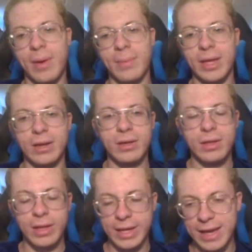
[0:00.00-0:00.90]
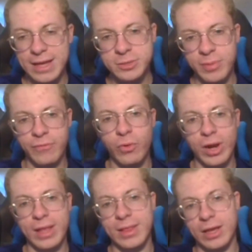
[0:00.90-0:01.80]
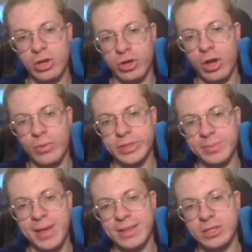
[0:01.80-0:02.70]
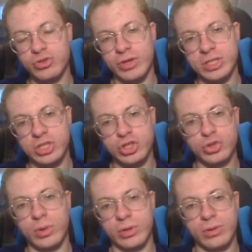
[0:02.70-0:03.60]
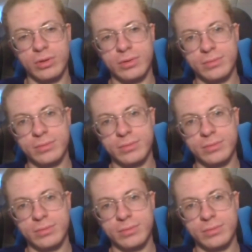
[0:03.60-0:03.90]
I mean, like announce beforehand that you're going to make these races shorter.